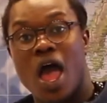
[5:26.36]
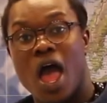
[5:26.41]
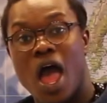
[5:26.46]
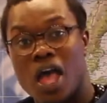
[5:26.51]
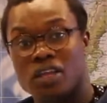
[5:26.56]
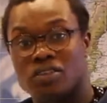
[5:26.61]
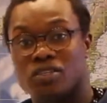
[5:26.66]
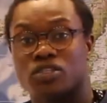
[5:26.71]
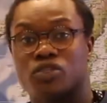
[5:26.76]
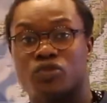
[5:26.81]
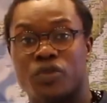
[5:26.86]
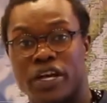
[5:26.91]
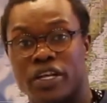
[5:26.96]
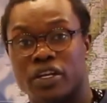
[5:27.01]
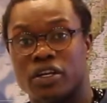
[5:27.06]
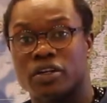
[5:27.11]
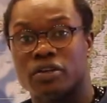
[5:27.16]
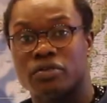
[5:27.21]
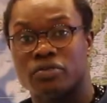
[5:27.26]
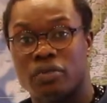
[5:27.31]
As a
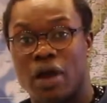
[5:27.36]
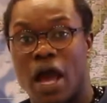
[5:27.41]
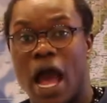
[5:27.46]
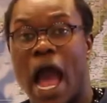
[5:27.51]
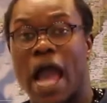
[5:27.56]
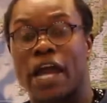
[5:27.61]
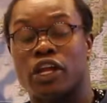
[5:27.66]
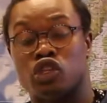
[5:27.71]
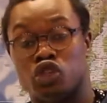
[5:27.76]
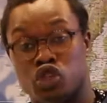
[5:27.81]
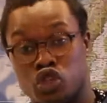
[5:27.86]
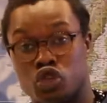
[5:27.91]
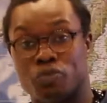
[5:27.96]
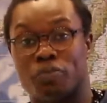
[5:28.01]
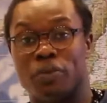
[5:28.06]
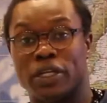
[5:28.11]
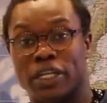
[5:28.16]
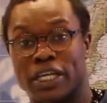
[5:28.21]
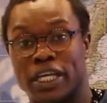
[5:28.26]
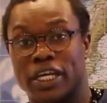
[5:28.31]
trainer, I do
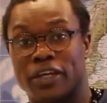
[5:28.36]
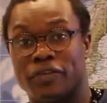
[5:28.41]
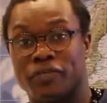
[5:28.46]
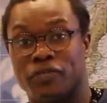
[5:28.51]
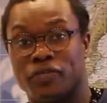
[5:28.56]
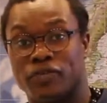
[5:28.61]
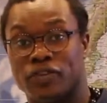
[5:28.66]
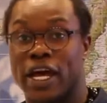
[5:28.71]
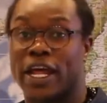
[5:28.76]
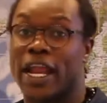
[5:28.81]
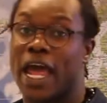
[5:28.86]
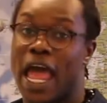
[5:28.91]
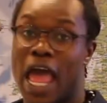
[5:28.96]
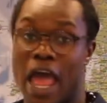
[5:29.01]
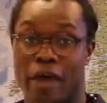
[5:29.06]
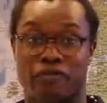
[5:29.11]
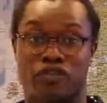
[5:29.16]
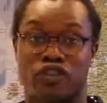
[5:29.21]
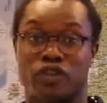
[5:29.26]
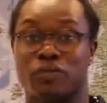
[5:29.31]
believe that I
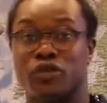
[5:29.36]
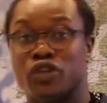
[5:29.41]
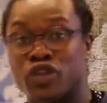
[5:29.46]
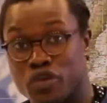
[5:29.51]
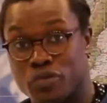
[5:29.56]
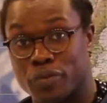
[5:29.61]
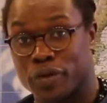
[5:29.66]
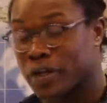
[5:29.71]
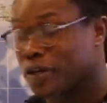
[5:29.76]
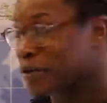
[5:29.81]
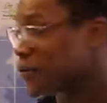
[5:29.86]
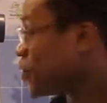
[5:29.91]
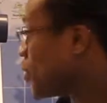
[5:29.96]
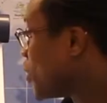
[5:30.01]
have some humor.